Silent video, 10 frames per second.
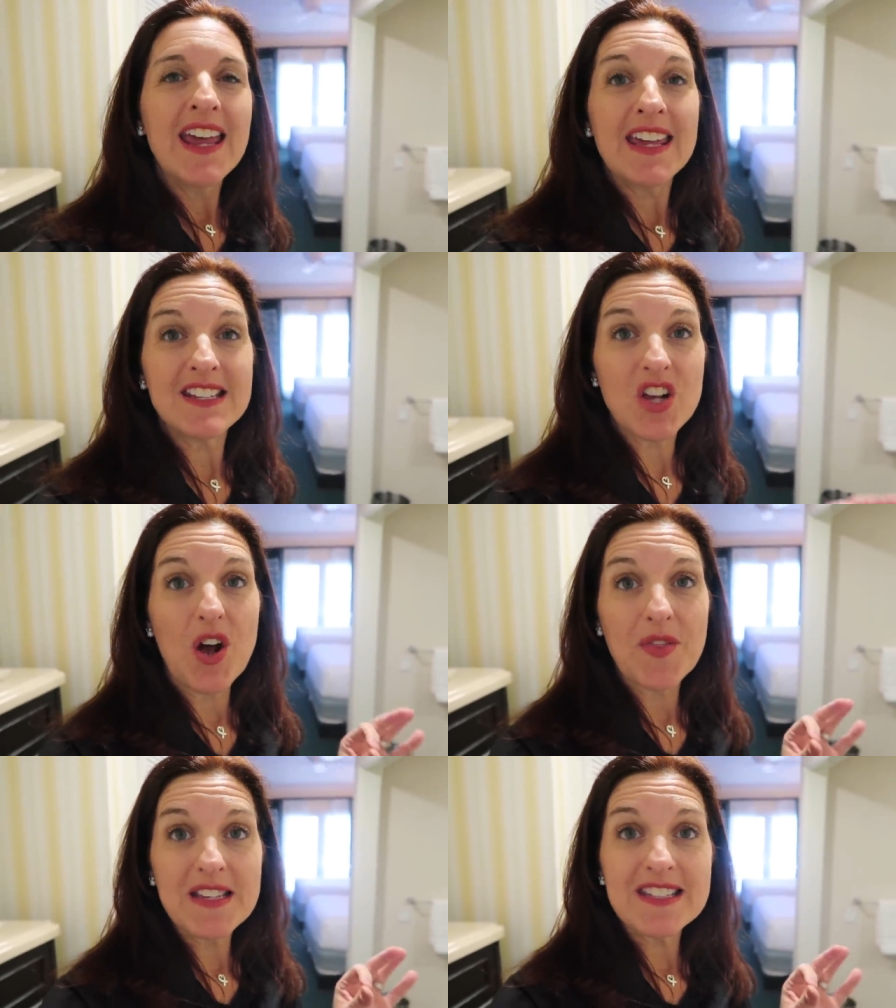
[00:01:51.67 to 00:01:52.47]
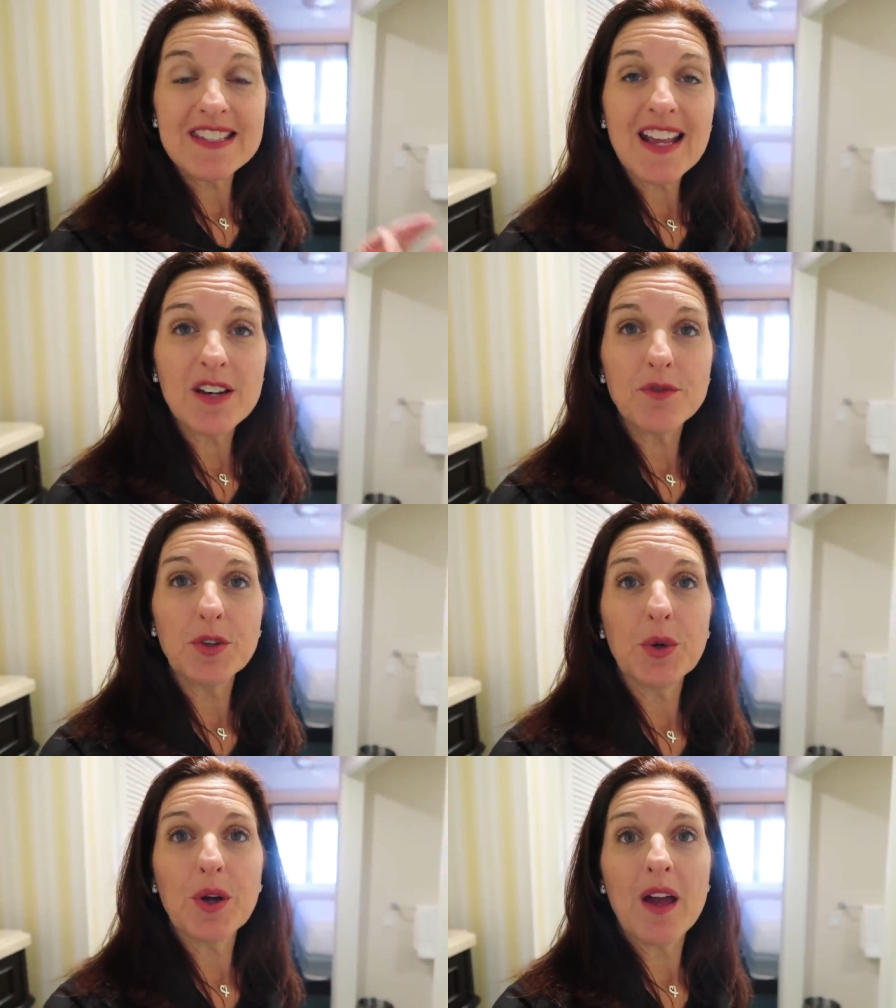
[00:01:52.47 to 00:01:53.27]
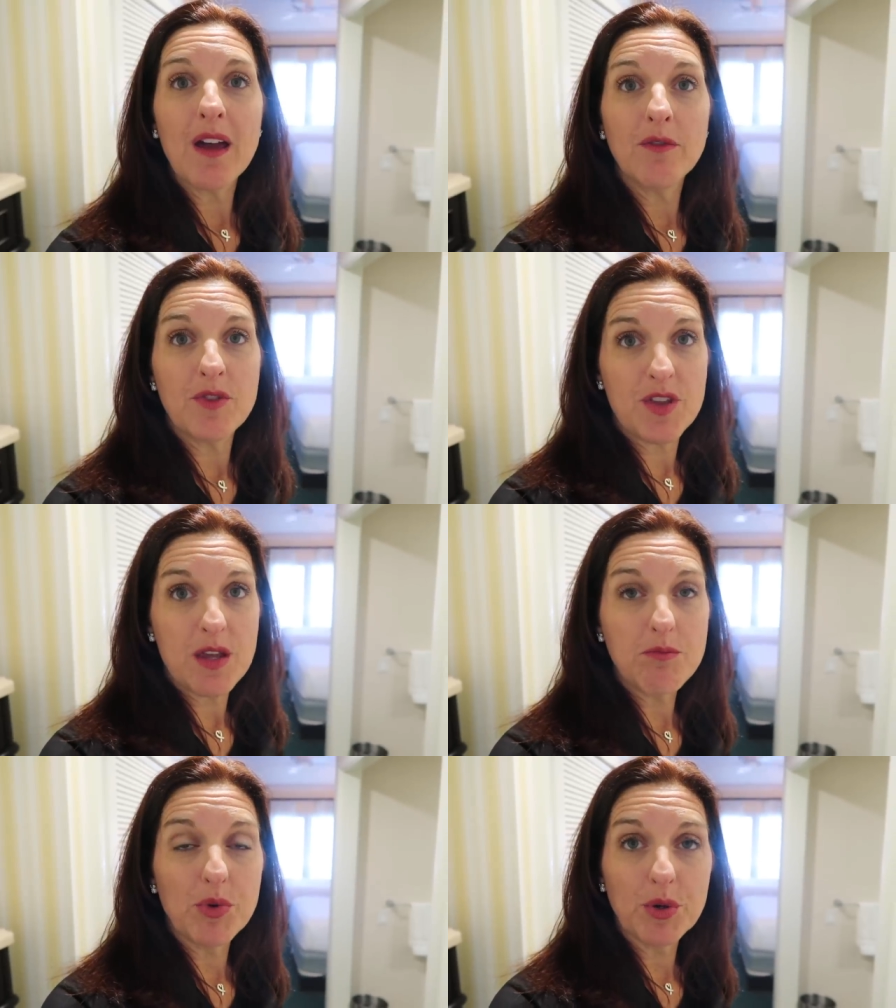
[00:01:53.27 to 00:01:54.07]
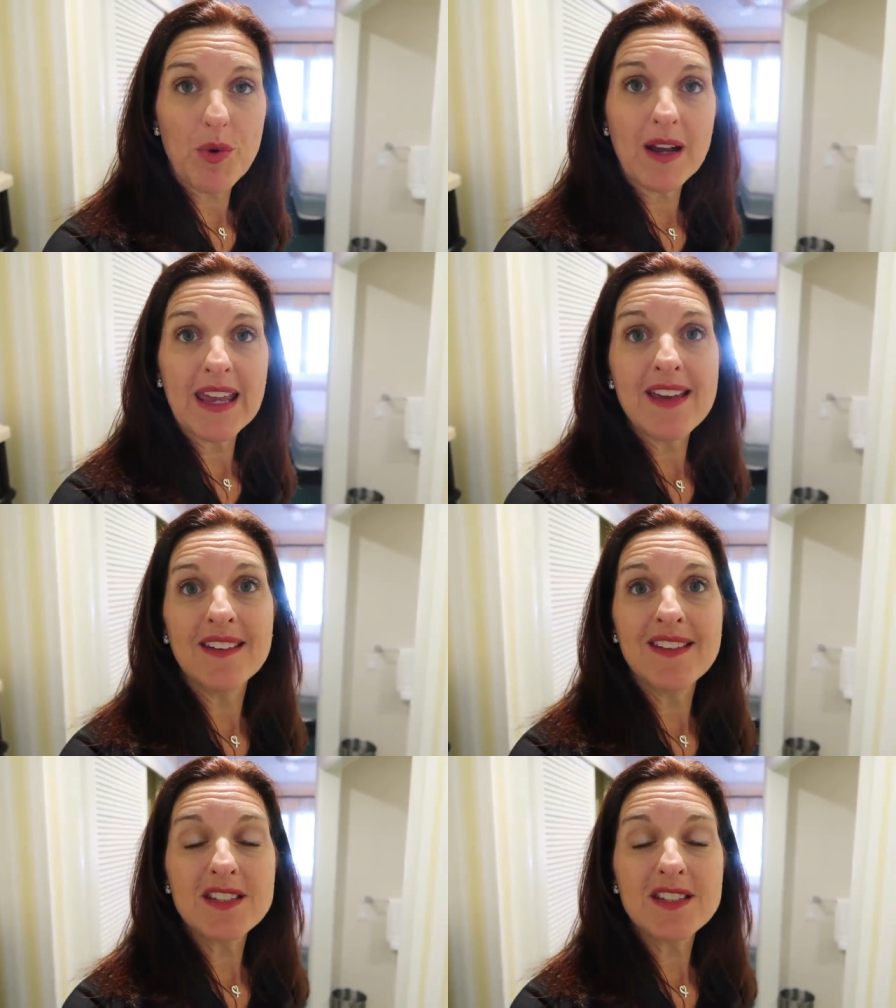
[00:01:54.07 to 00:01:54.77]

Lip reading: It is on the second floor of the Boardwalk Inn.